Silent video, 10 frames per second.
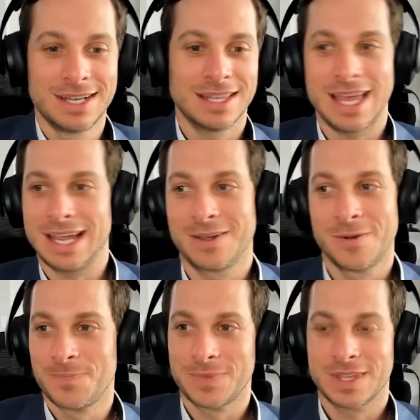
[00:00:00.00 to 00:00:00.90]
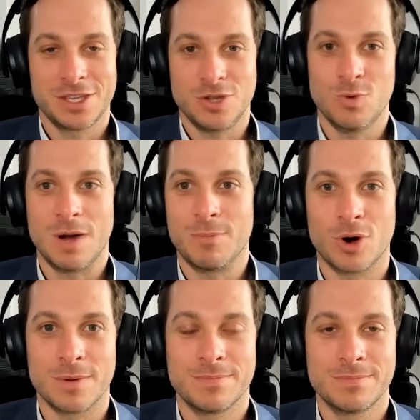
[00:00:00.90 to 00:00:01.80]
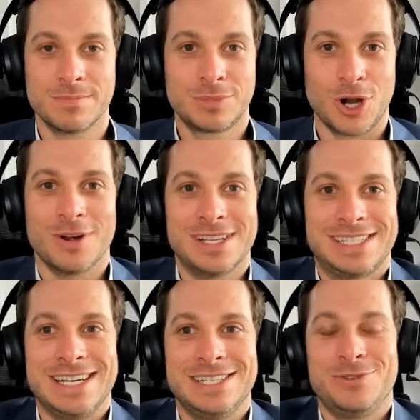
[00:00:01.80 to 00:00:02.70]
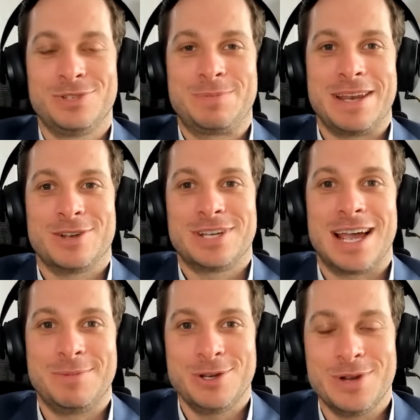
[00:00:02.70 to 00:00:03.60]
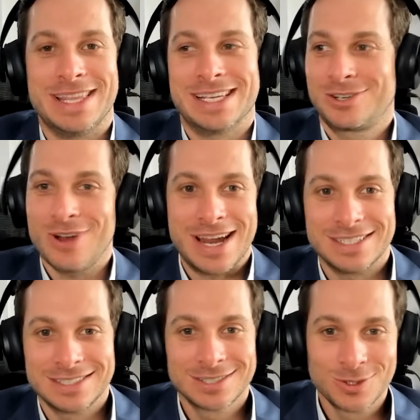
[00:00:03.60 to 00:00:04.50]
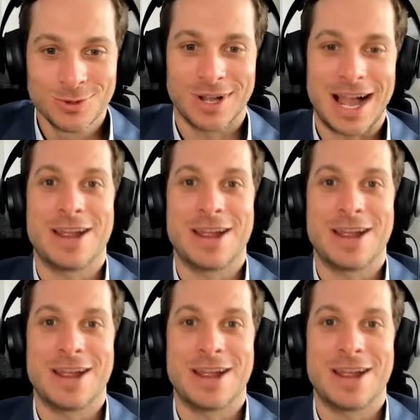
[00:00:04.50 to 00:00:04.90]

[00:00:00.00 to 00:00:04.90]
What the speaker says: Like, you want more currency to spend your time doing this. Great. Cool. I